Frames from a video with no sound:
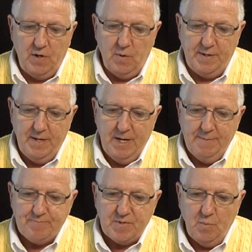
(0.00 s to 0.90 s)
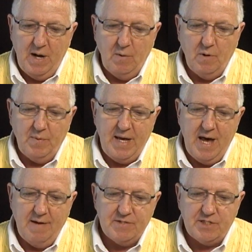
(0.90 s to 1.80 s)
flown. Well, what we
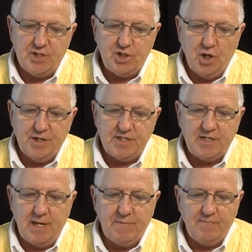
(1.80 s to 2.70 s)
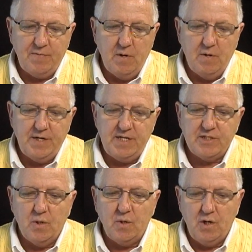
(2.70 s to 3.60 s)
have is the shortest segment flown
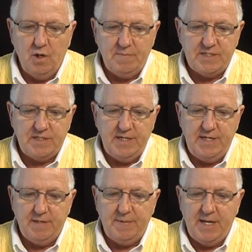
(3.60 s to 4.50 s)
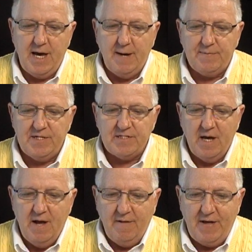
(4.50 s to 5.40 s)
is Oklahoma City to Minneapolis.
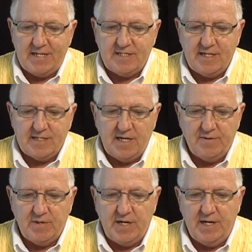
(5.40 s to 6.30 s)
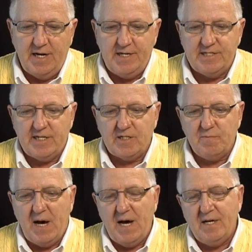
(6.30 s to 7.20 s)
That's 696
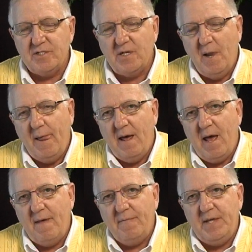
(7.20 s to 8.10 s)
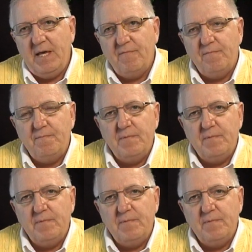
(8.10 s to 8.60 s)
miles, and the